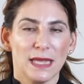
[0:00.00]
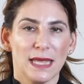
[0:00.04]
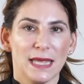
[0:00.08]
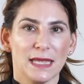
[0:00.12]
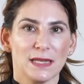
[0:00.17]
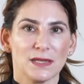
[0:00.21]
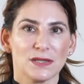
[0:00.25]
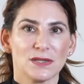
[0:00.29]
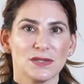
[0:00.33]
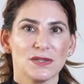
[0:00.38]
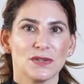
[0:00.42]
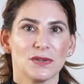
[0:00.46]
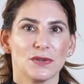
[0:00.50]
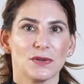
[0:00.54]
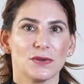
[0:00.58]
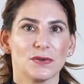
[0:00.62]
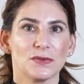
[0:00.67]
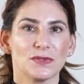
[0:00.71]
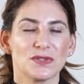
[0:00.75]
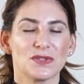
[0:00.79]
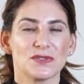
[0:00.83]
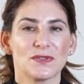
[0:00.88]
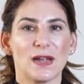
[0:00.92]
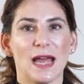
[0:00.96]
into
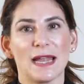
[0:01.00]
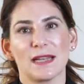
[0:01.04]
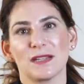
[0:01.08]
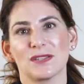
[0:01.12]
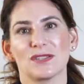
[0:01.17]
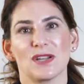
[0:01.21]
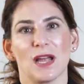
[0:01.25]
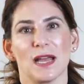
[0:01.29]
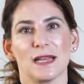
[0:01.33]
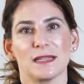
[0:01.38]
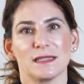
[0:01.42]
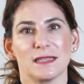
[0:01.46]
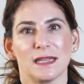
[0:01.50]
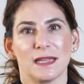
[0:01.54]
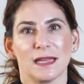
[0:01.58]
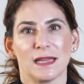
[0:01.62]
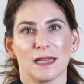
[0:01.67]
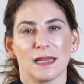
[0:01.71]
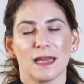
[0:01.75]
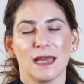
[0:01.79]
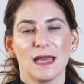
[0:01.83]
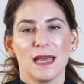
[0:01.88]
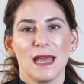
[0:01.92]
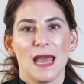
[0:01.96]
strategizing